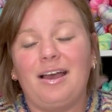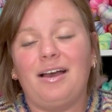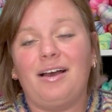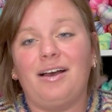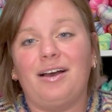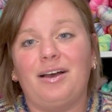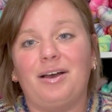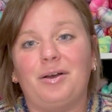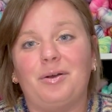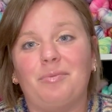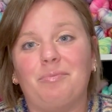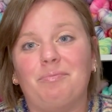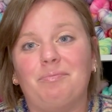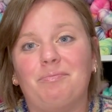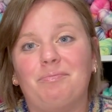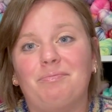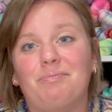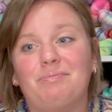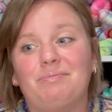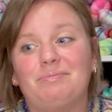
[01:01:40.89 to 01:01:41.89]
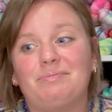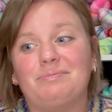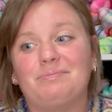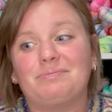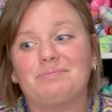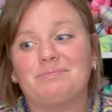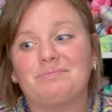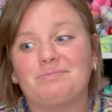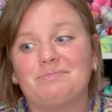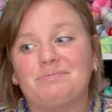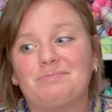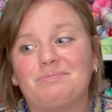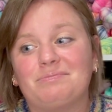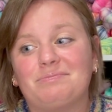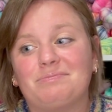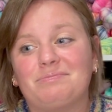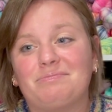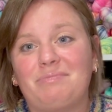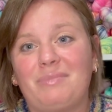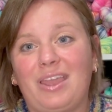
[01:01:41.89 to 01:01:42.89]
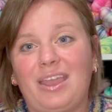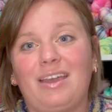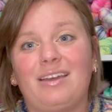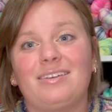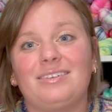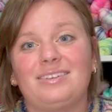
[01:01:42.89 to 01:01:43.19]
Yeah,